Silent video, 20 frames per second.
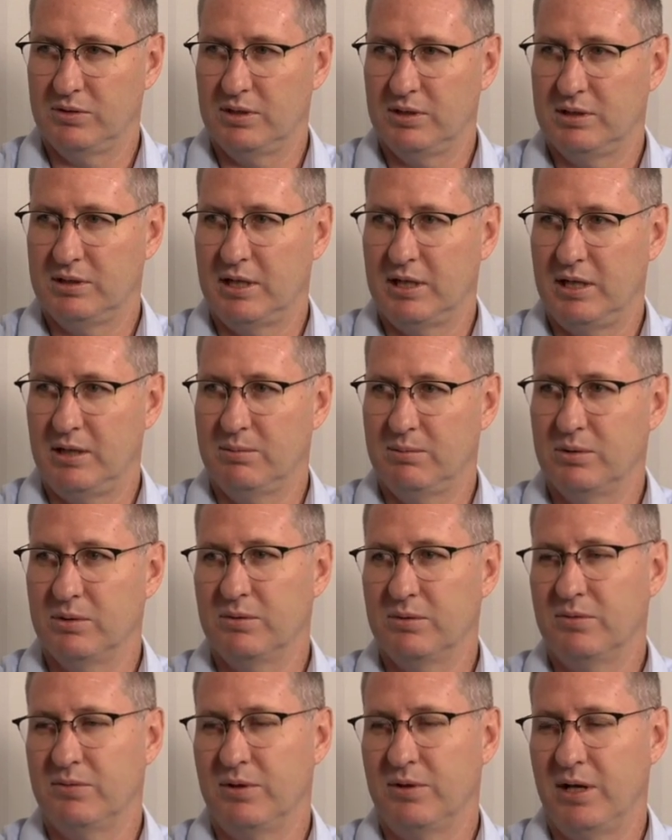
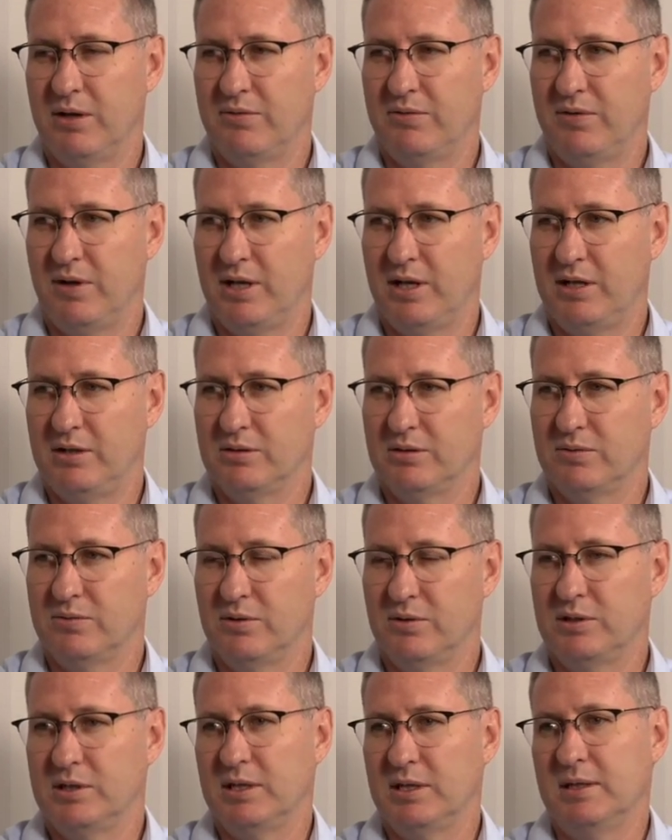sustainable uh, financial
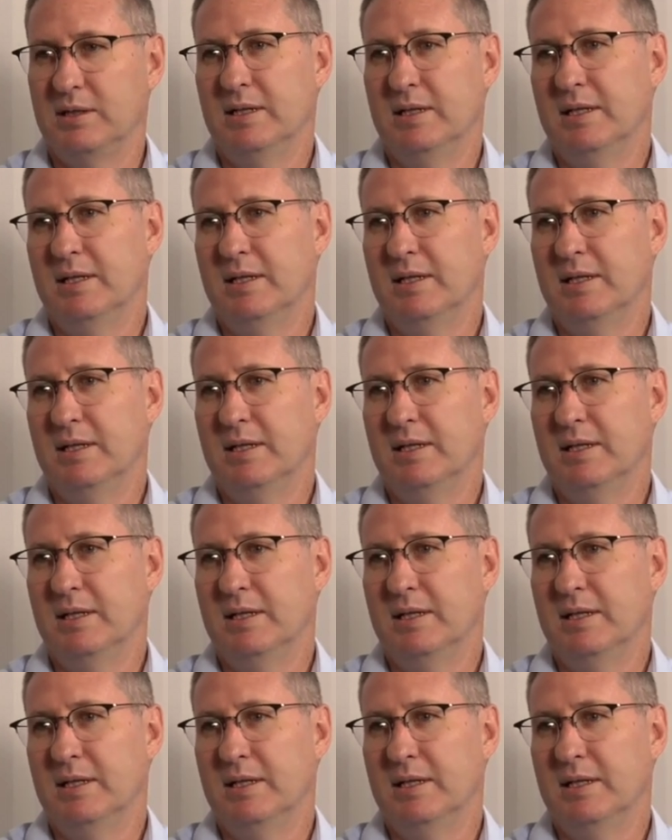footing.